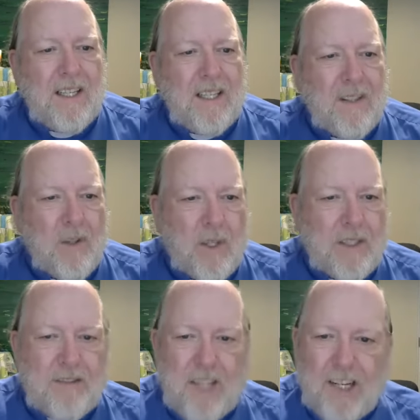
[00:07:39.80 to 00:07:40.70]
Lord,
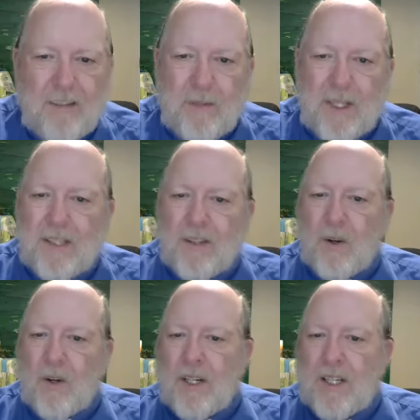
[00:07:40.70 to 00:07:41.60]
save me.
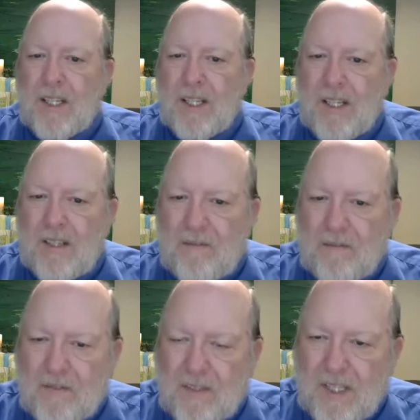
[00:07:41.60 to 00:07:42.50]
Lord,
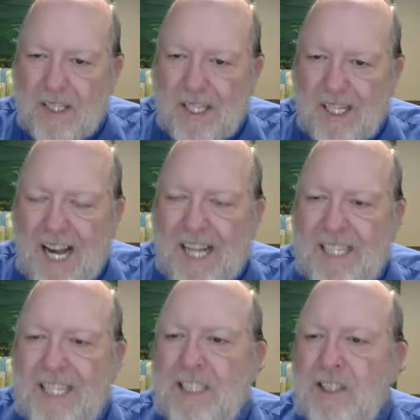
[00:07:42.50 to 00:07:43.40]
I
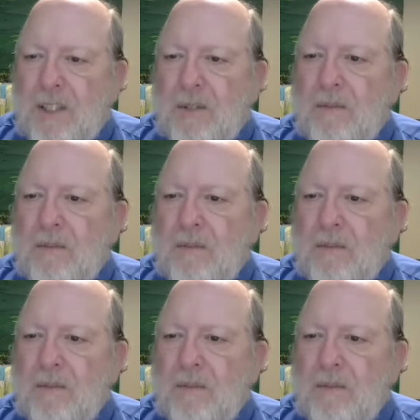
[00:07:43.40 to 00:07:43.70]
need you."